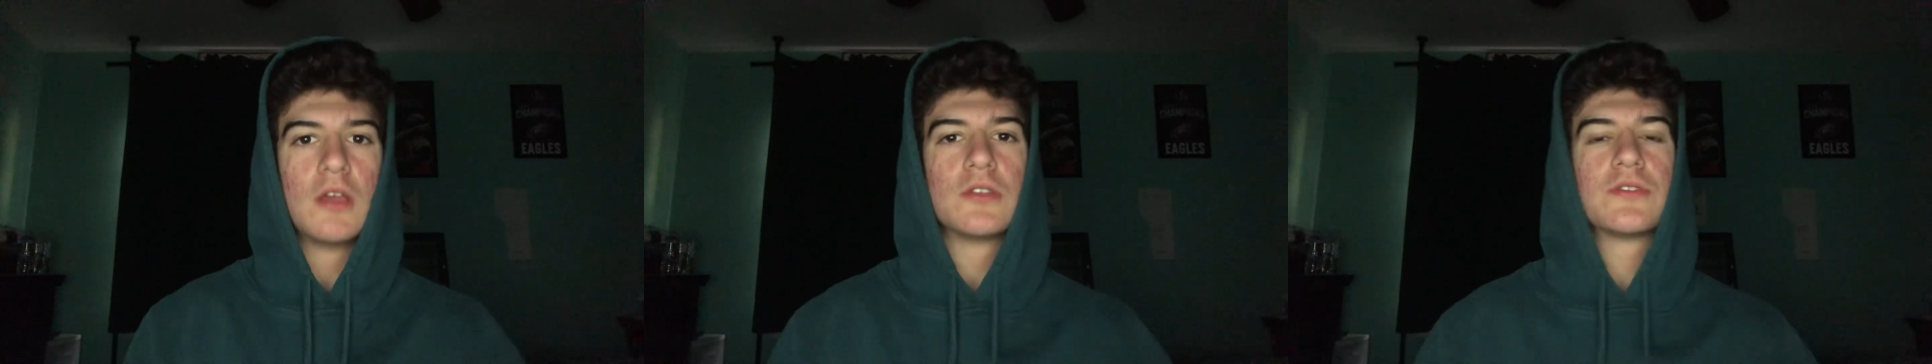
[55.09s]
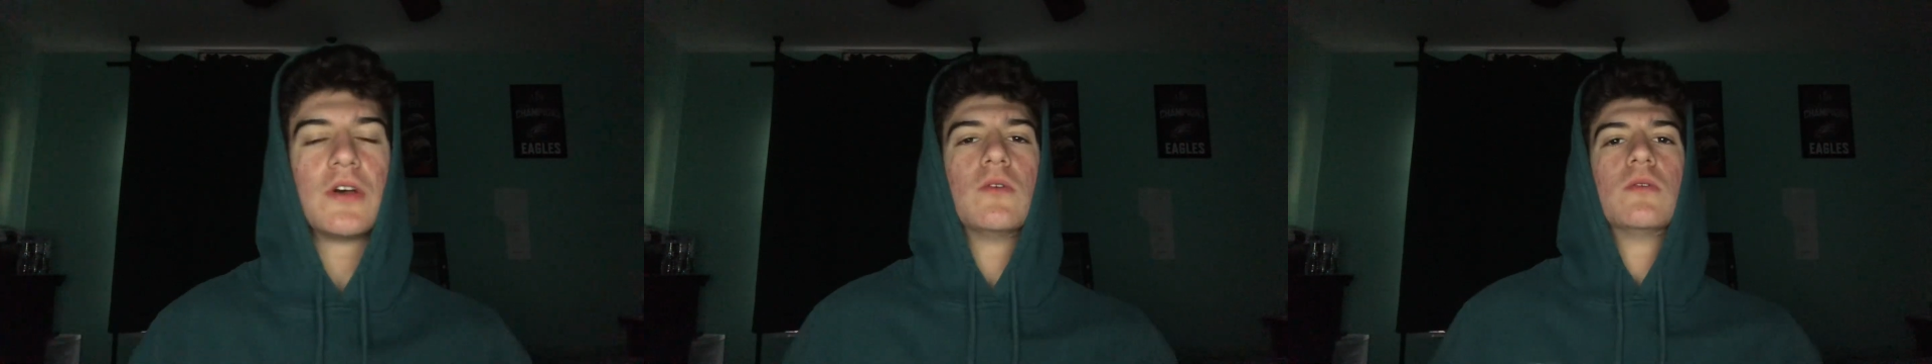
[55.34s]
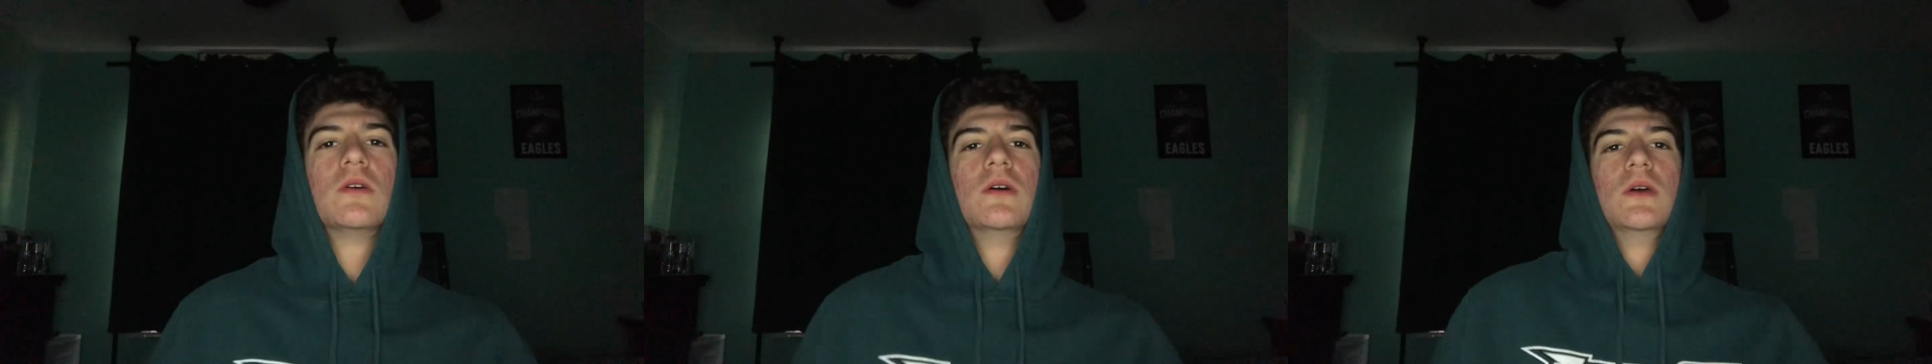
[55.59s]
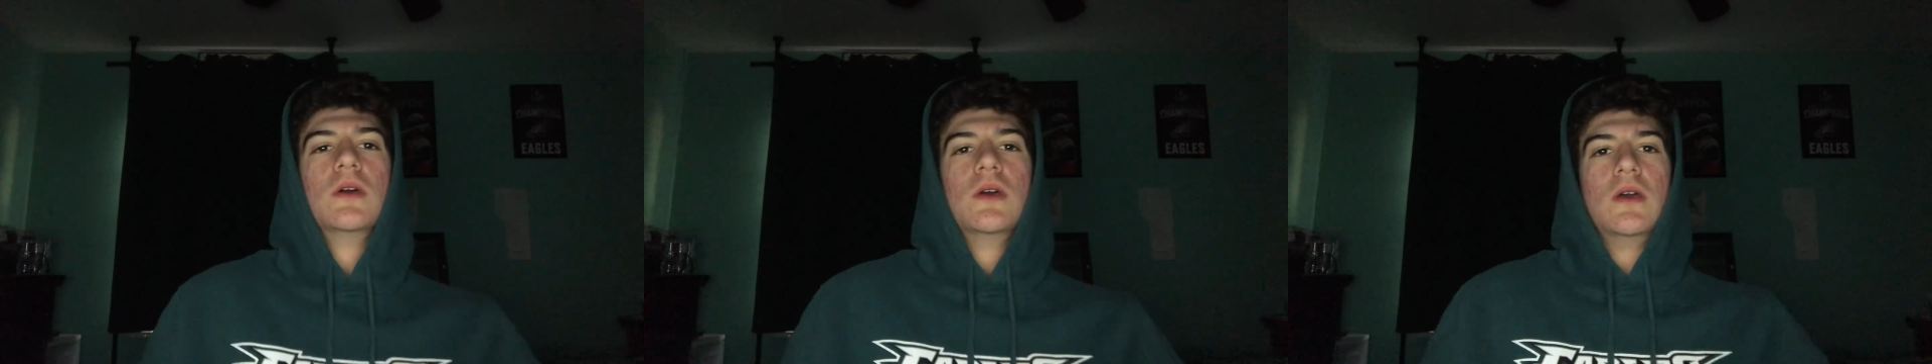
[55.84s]
So
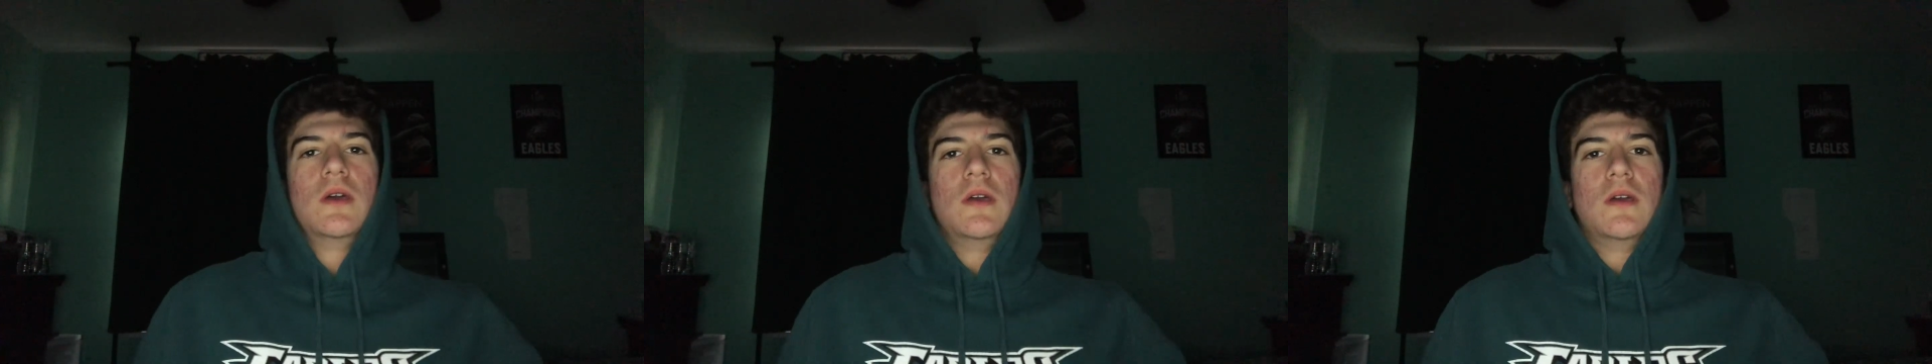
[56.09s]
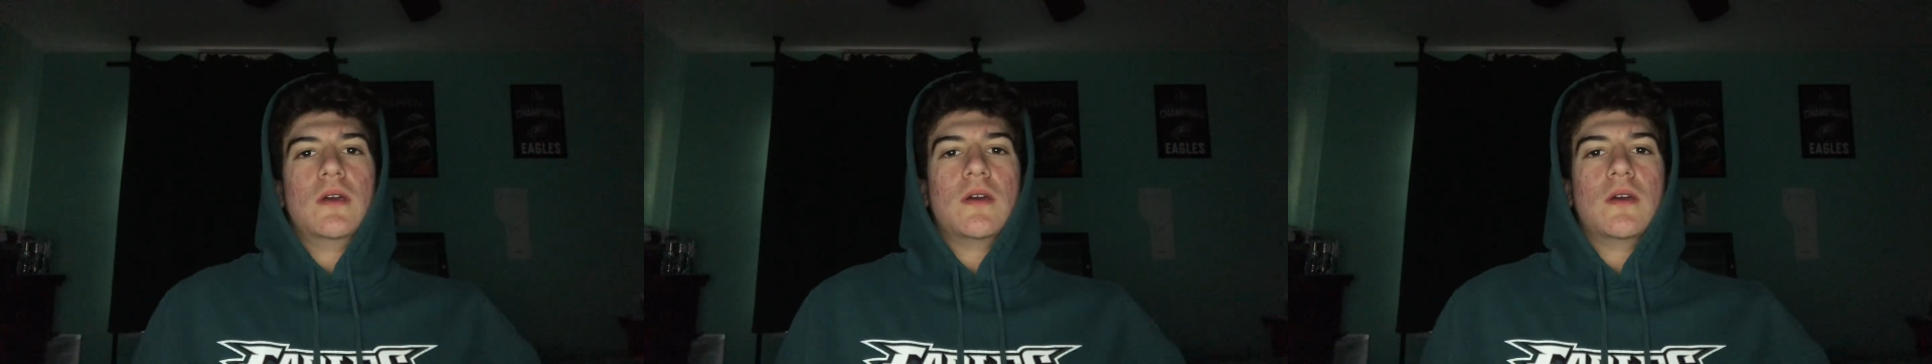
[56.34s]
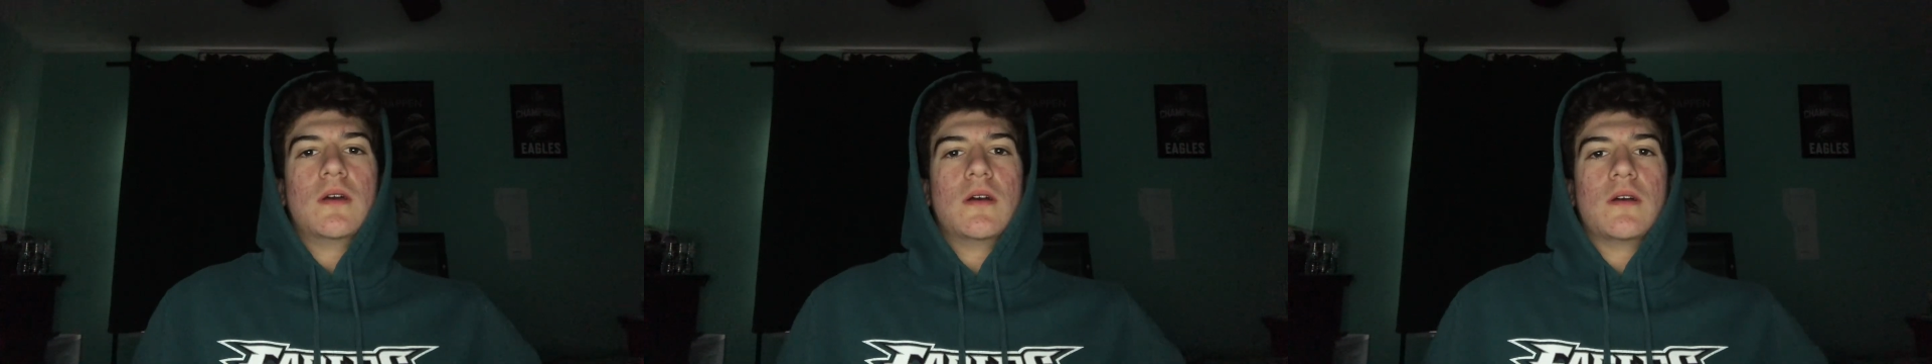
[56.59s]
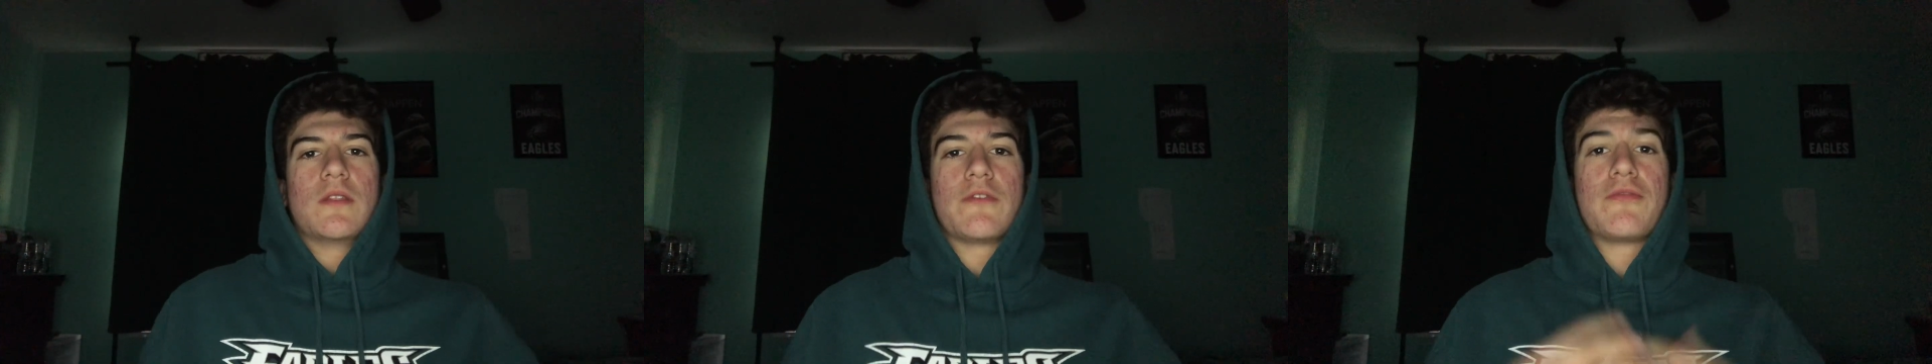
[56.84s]

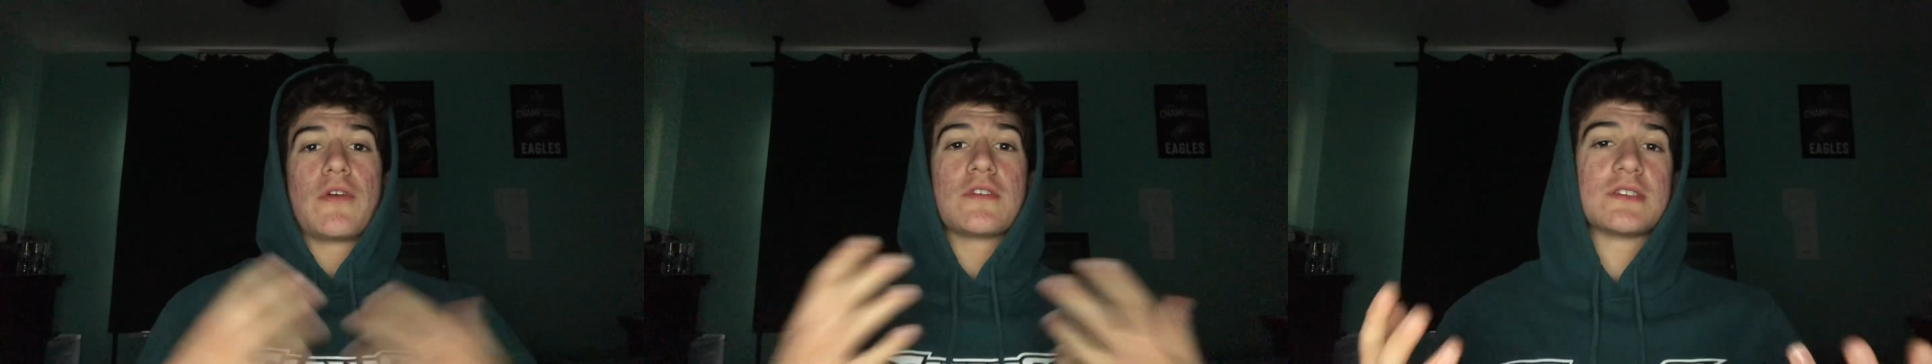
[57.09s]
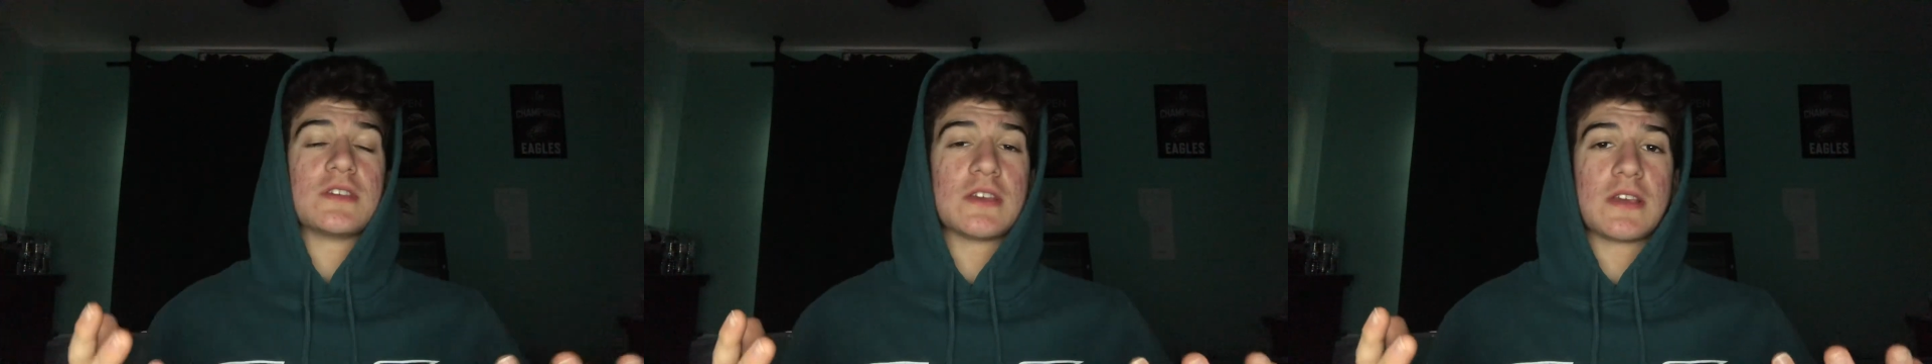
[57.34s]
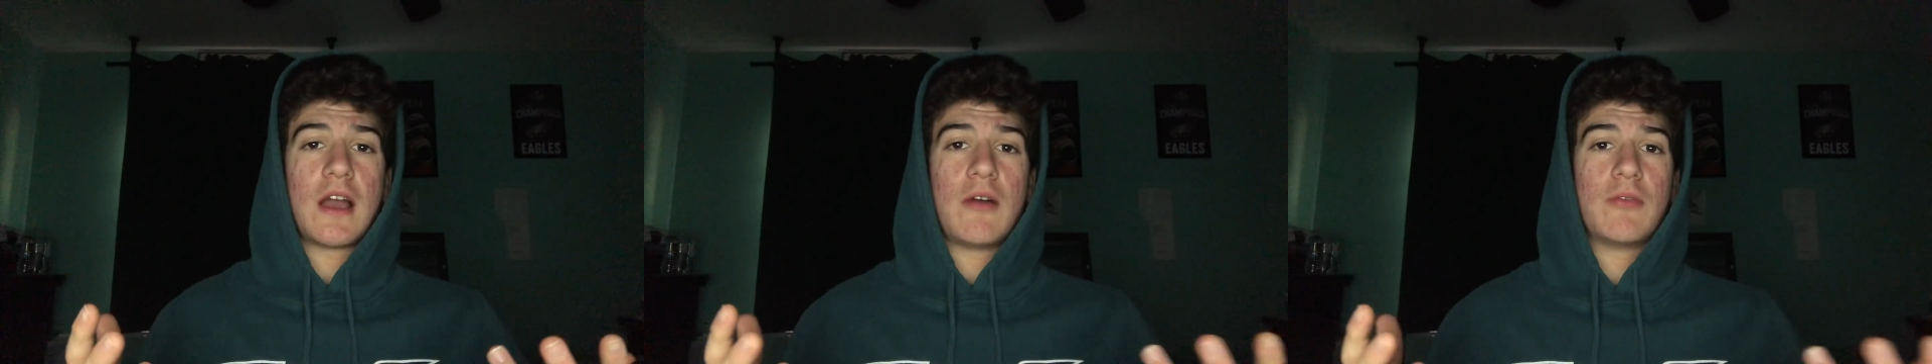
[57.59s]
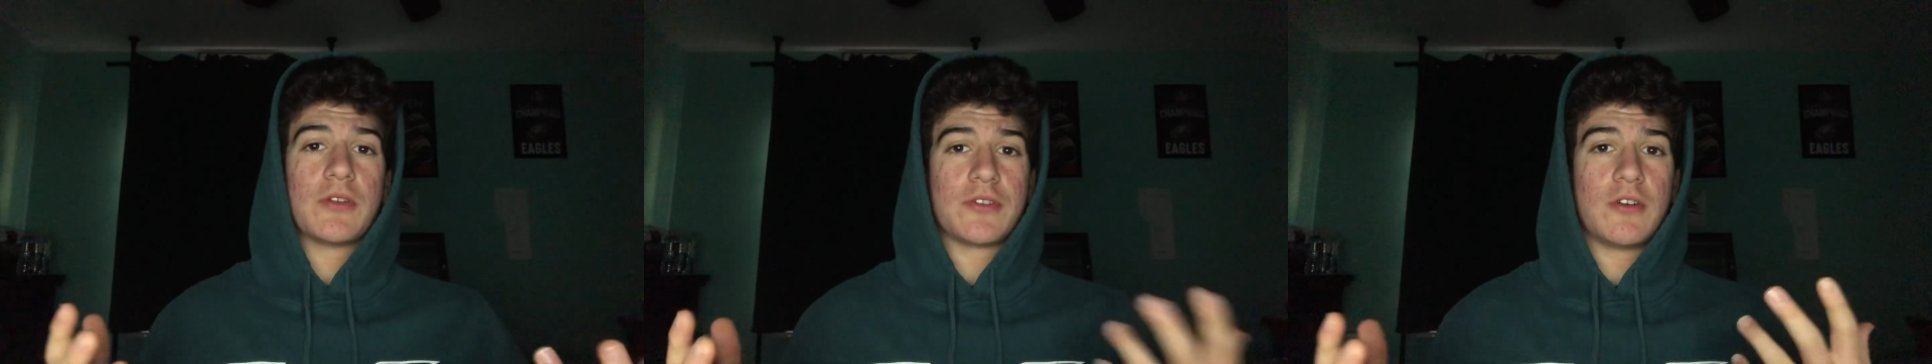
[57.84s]
the first thing I
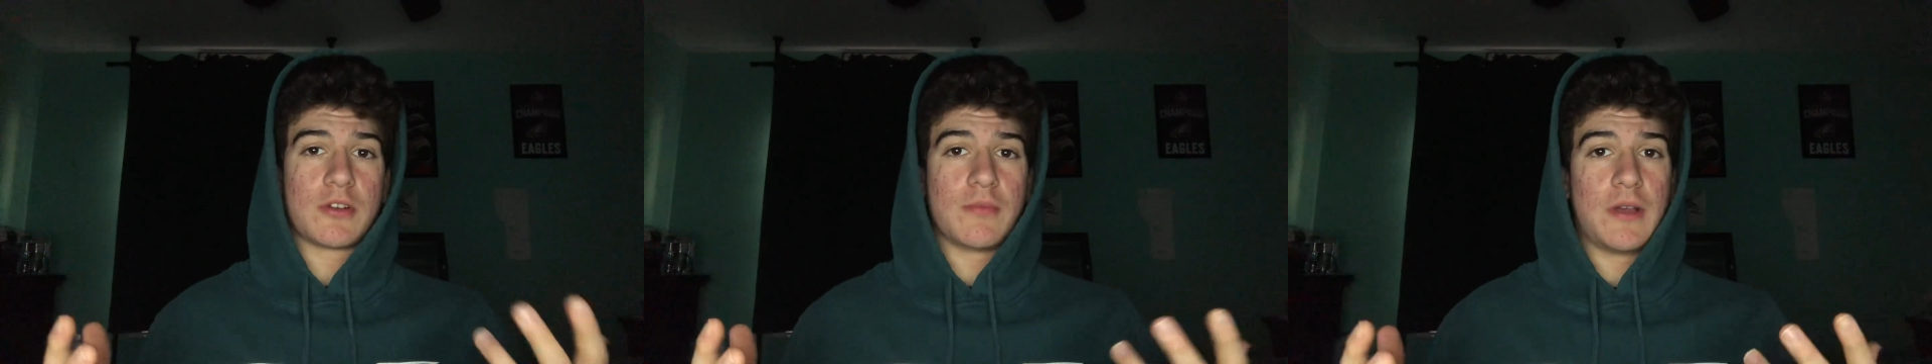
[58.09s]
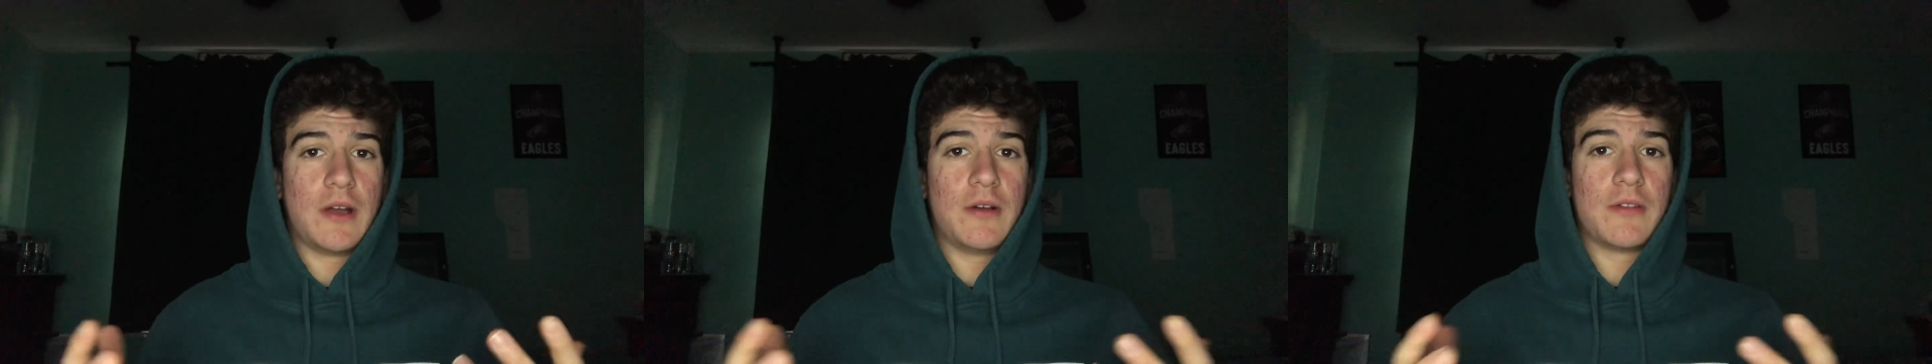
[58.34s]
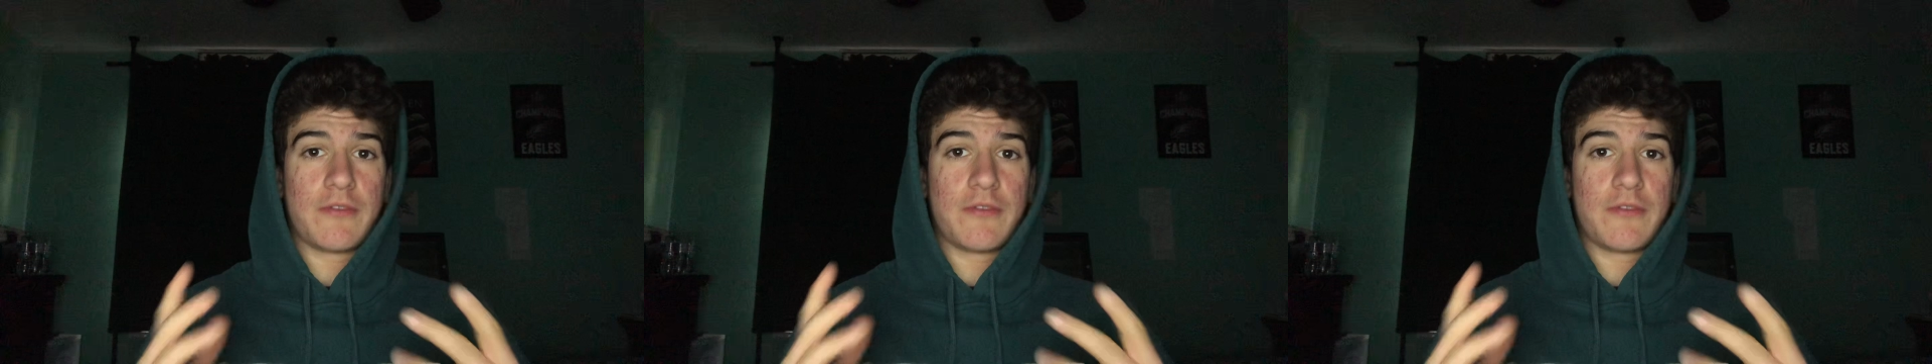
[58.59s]
want to talk about,